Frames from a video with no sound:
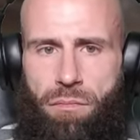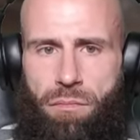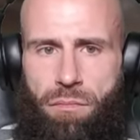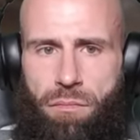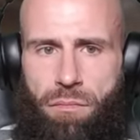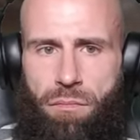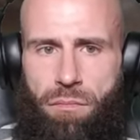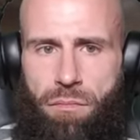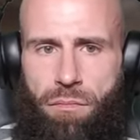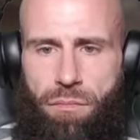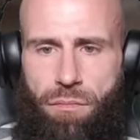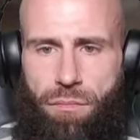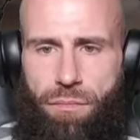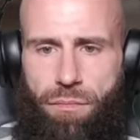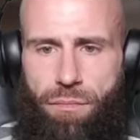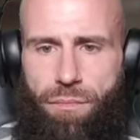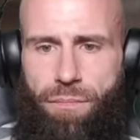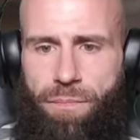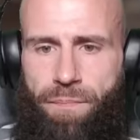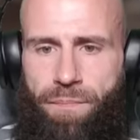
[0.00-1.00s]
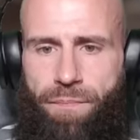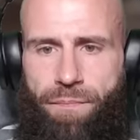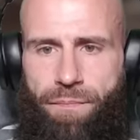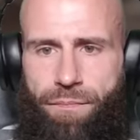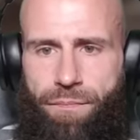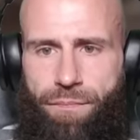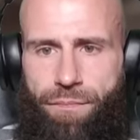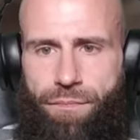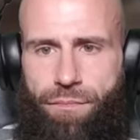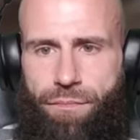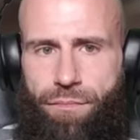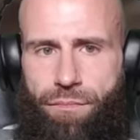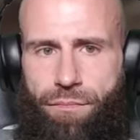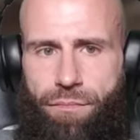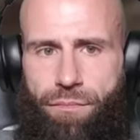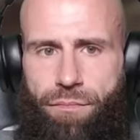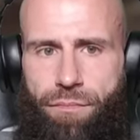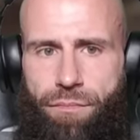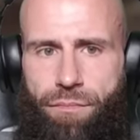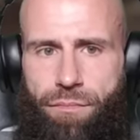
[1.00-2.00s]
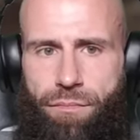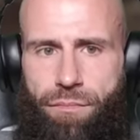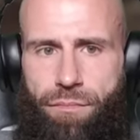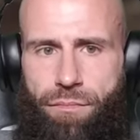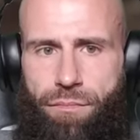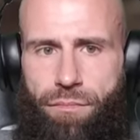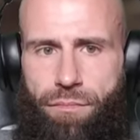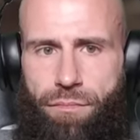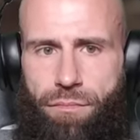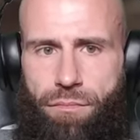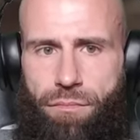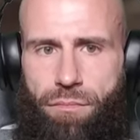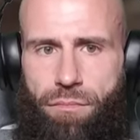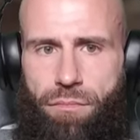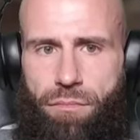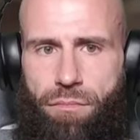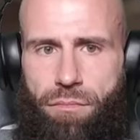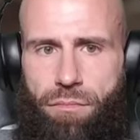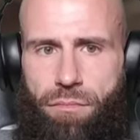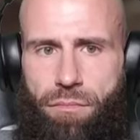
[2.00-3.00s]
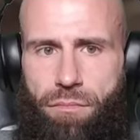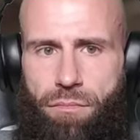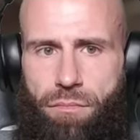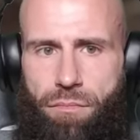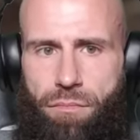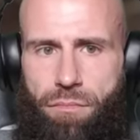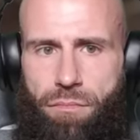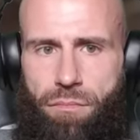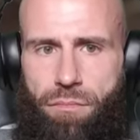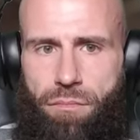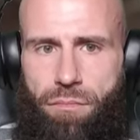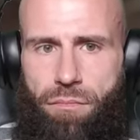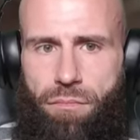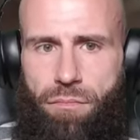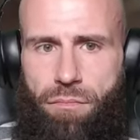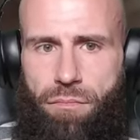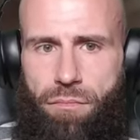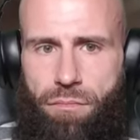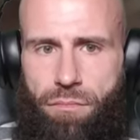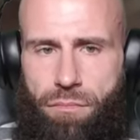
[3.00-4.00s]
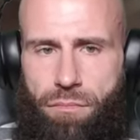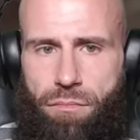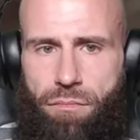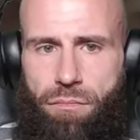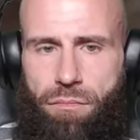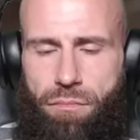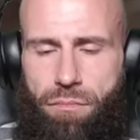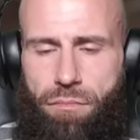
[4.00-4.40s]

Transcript: The person shown says nothing.